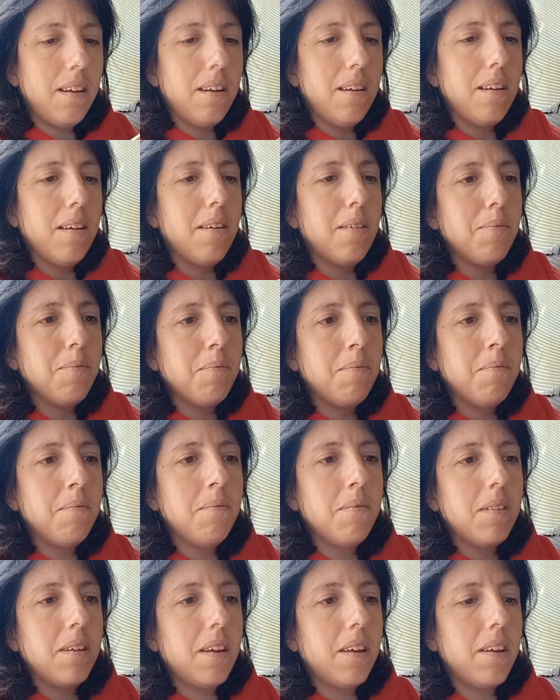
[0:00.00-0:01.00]
Um,
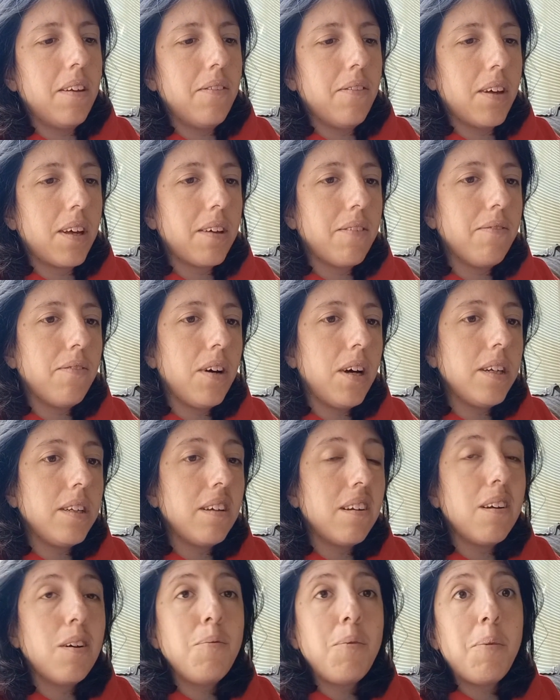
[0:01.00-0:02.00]
if I can find it.
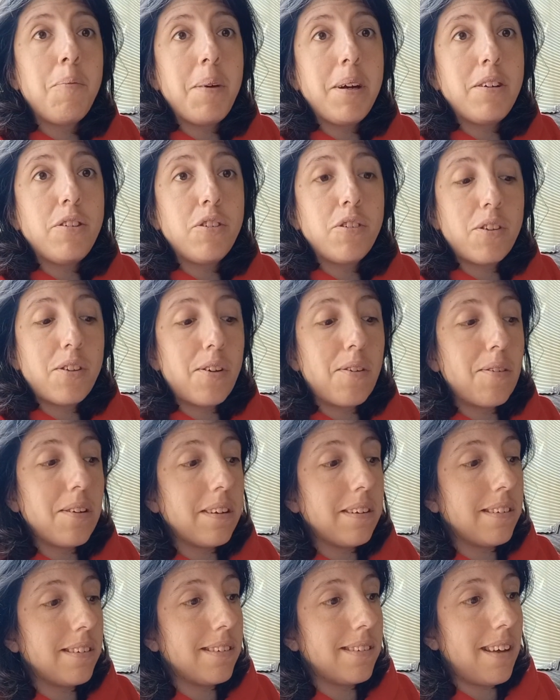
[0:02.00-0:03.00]
I'm on page
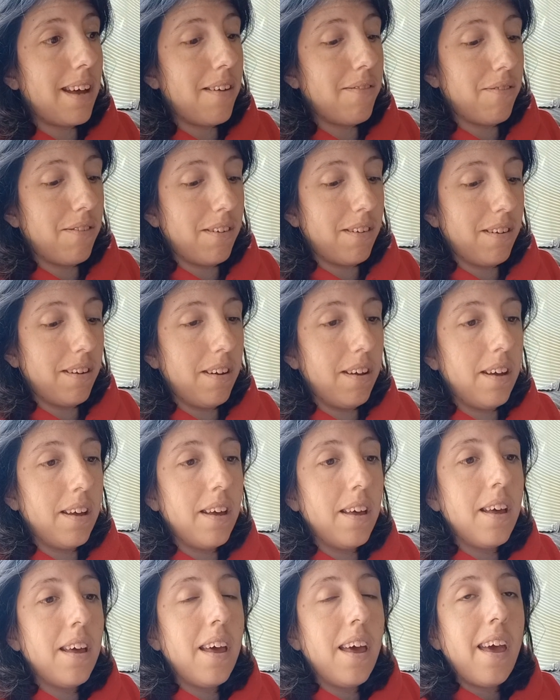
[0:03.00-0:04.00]
37,
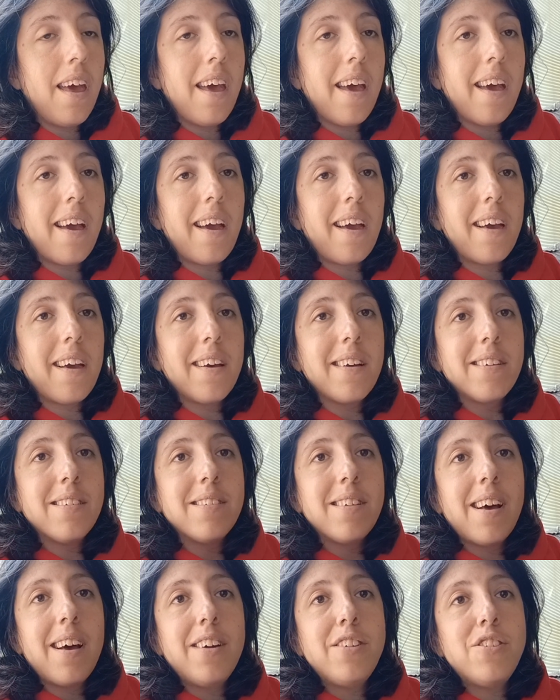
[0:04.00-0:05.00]
and
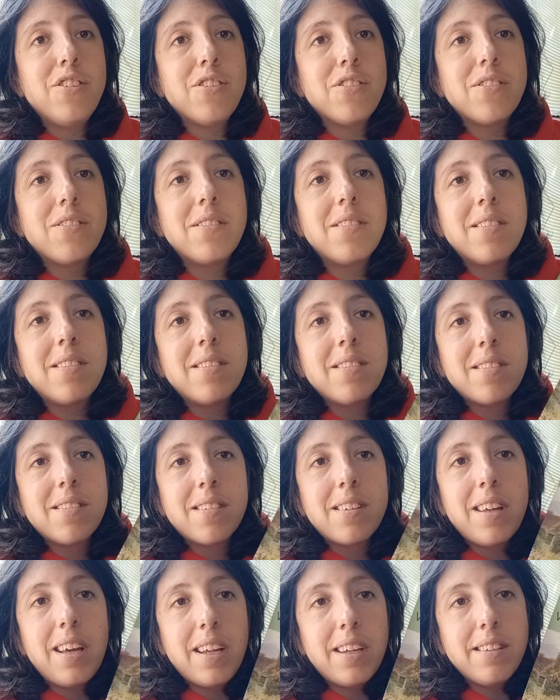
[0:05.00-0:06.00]
I just
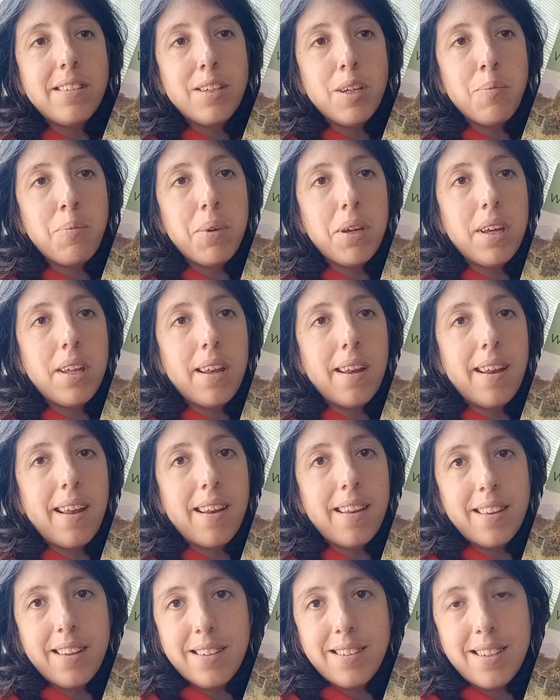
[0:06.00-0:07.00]
kind of dip in and out
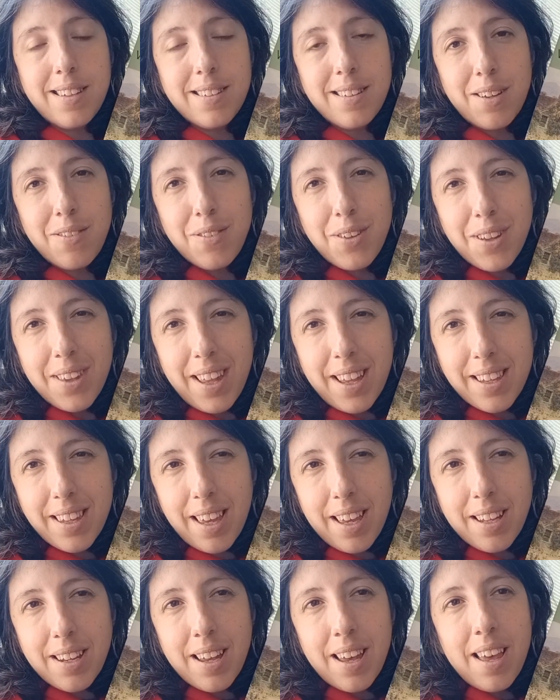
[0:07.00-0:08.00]
of this as I feel like
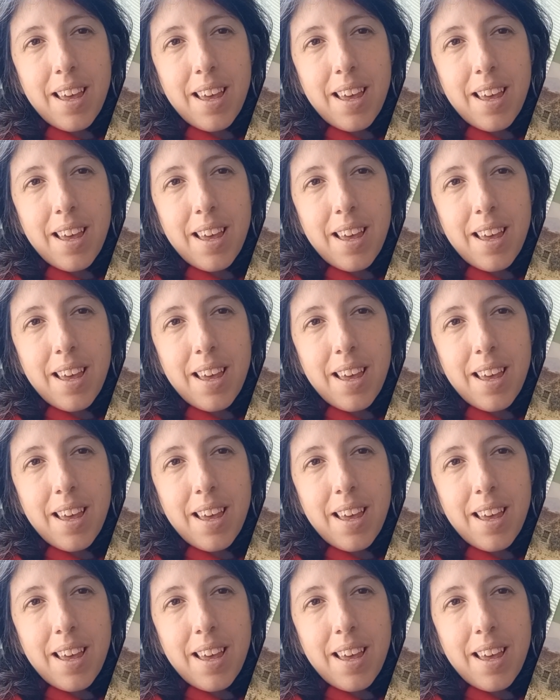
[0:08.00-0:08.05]
it.